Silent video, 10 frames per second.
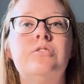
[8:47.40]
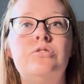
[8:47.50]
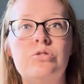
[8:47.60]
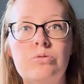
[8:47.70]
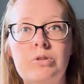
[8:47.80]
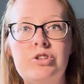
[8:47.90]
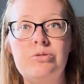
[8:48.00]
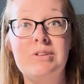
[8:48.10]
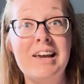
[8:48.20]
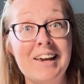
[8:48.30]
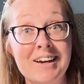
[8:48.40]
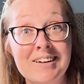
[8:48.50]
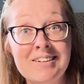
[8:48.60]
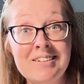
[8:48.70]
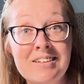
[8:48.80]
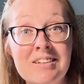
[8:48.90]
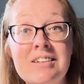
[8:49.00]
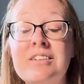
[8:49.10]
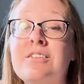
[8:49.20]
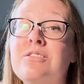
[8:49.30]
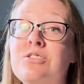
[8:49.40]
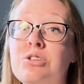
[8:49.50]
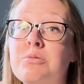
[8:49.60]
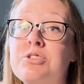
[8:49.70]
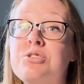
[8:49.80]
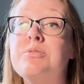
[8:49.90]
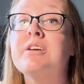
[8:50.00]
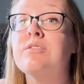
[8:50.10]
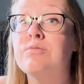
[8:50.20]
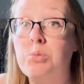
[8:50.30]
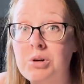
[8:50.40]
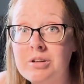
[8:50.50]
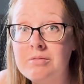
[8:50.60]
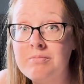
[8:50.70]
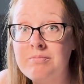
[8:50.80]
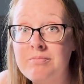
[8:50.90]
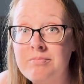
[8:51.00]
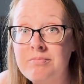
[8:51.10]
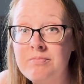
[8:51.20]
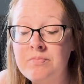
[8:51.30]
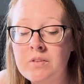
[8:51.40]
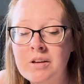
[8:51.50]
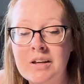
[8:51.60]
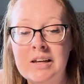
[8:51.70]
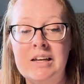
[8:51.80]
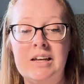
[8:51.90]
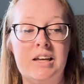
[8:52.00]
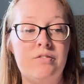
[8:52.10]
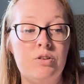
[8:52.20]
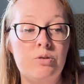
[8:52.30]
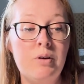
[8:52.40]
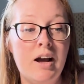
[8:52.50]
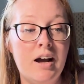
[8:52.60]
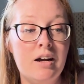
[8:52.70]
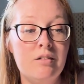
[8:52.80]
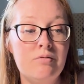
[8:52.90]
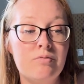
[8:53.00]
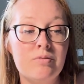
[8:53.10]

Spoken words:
Do what you can. Do what you can afford. If you have